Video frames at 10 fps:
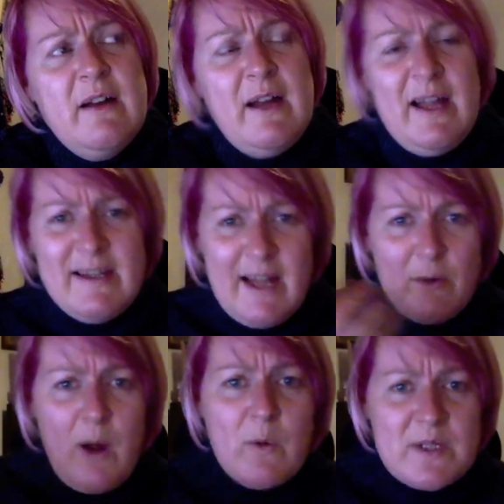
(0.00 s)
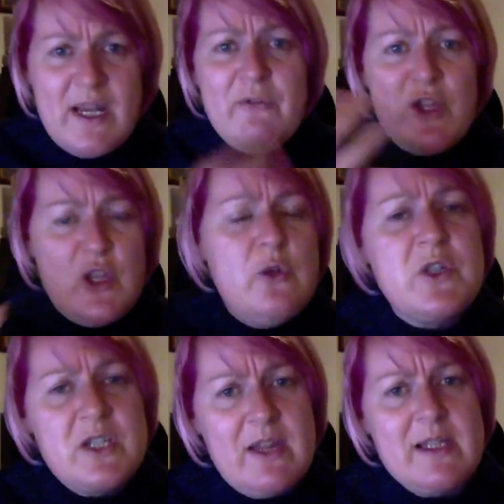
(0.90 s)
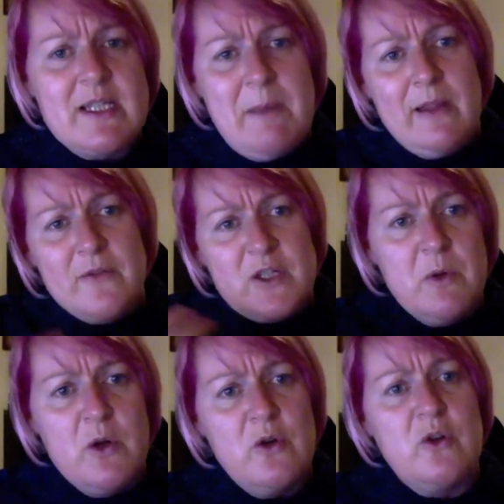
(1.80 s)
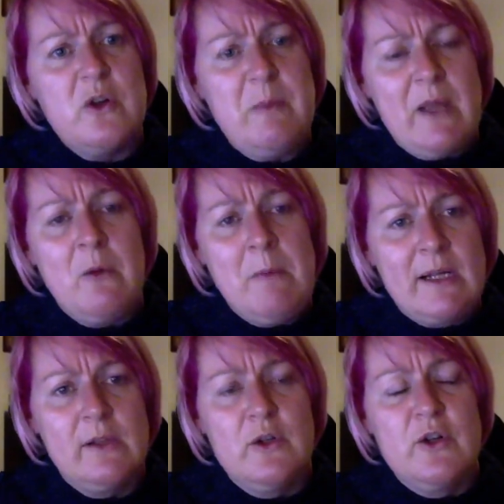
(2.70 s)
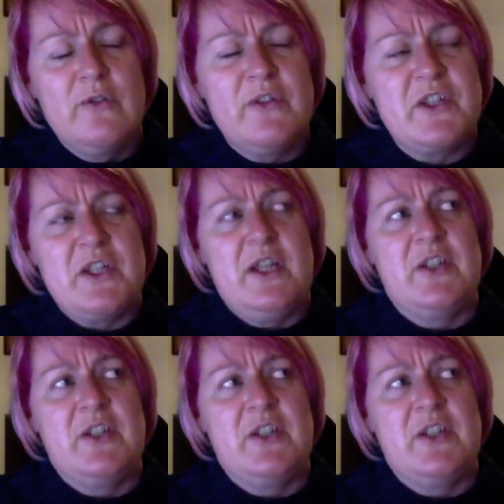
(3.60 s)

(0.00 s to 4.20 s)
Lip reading: I was never used to that smell of smoke being on my clothes,